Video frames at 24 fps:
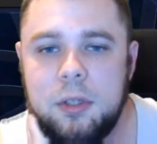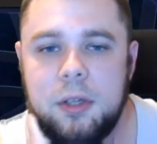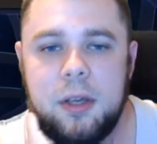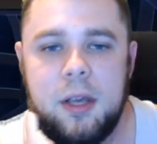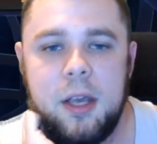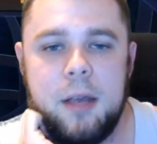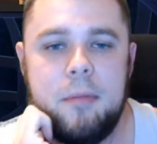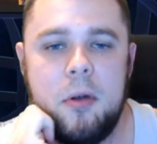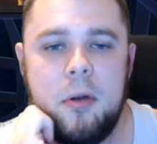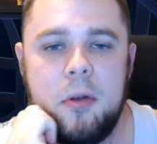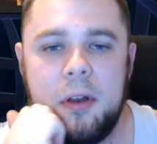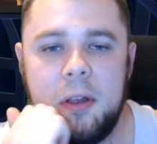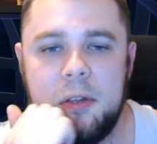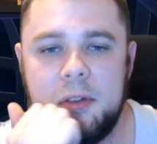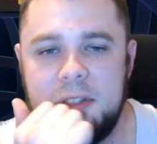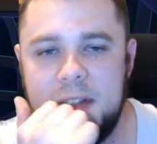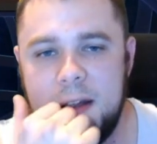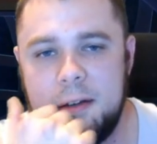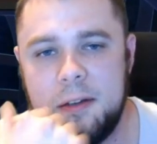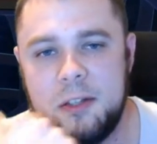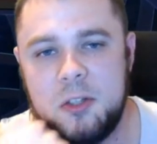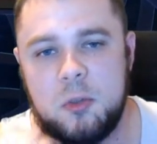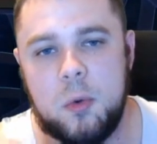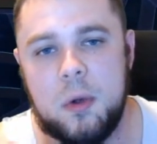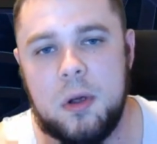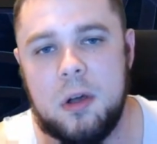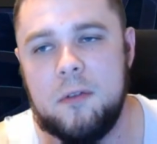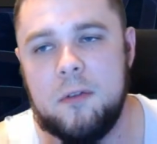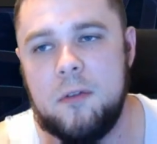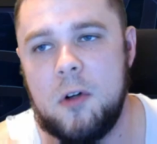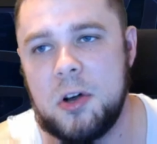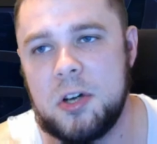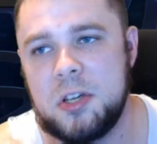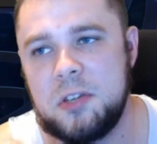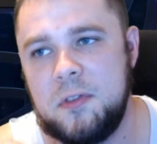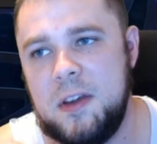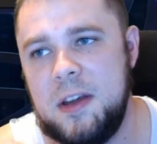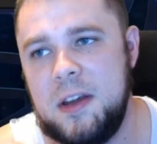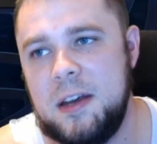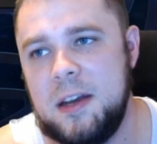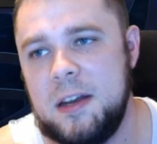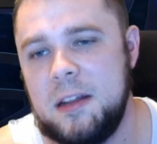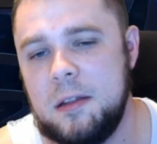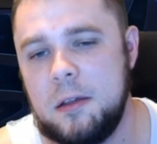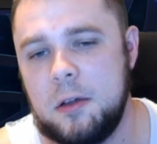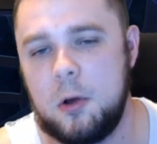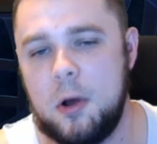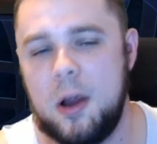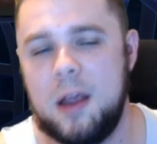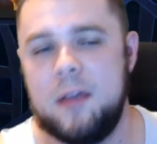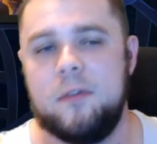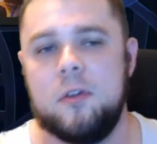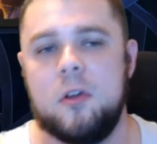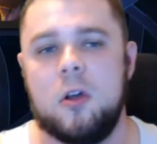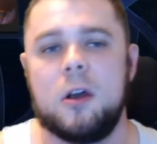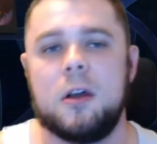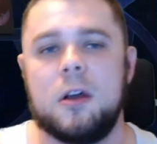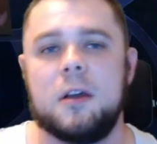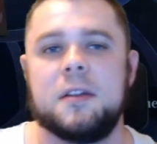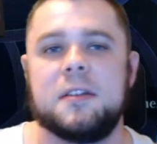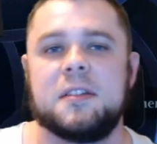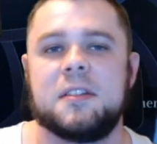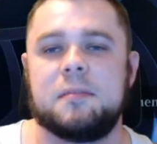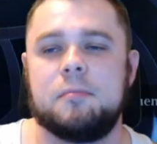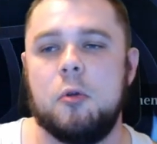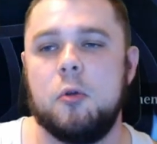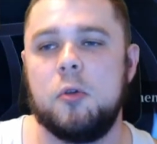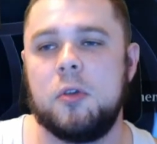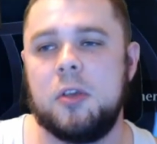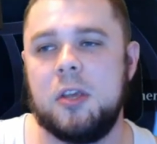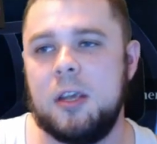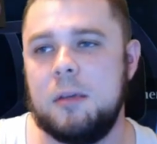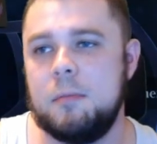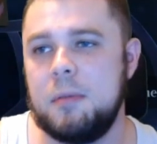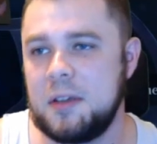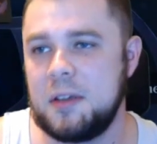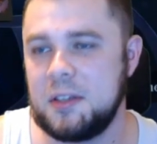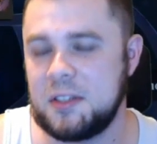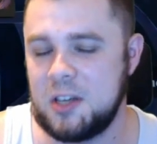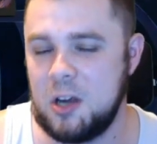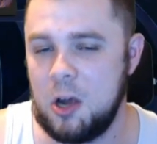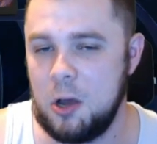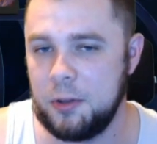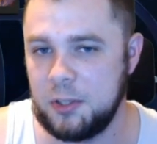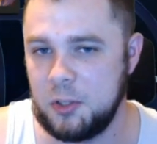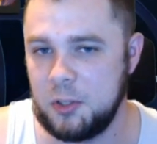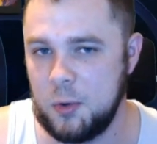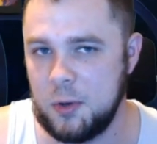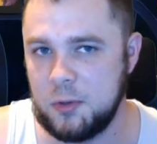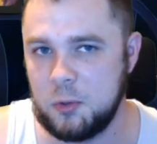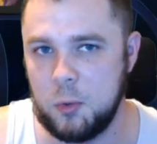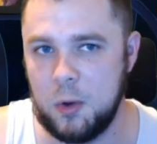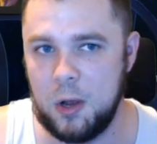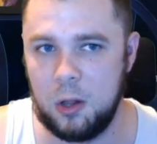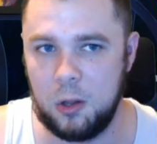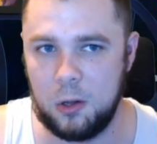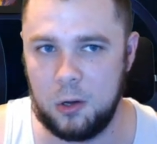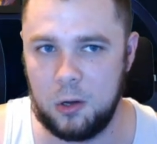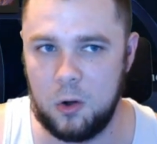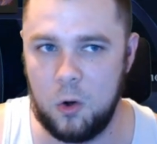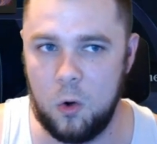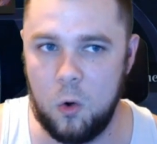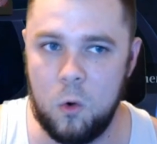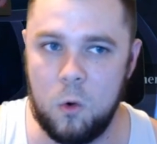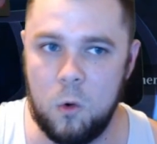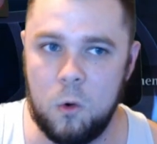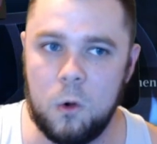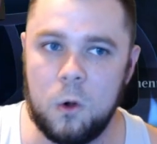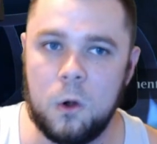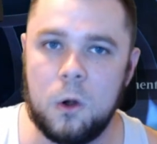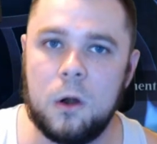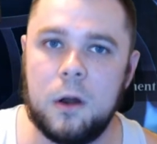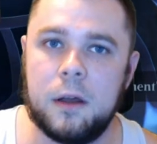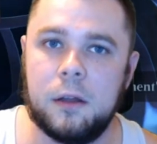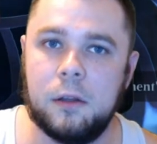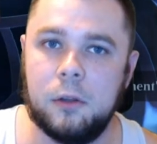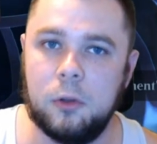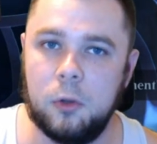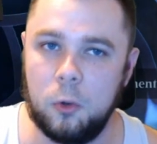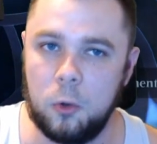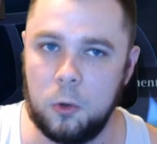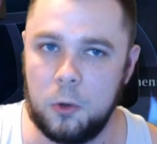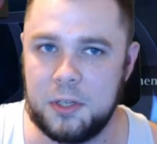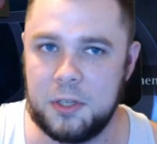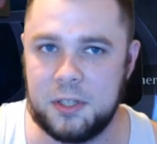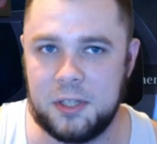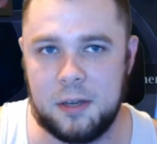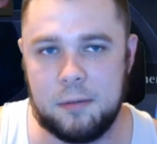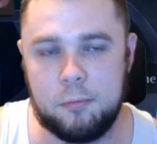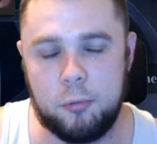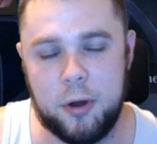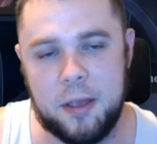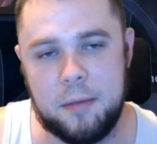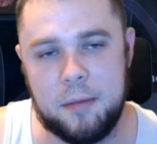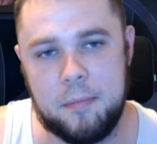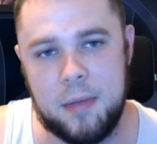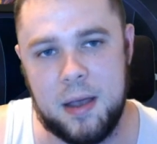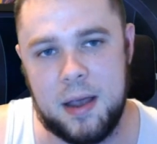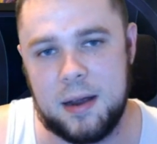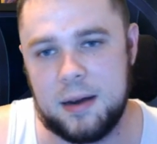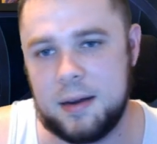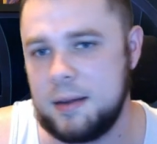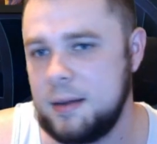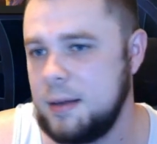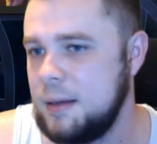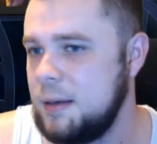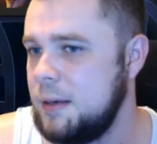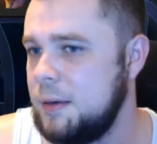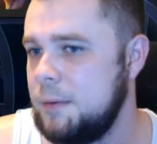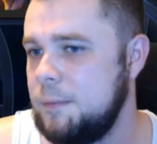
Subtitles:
Okay, opponent goes down to 12. Archfiend in the graveyard is spooky because Call of the Death Dweller or Allures can bring it back.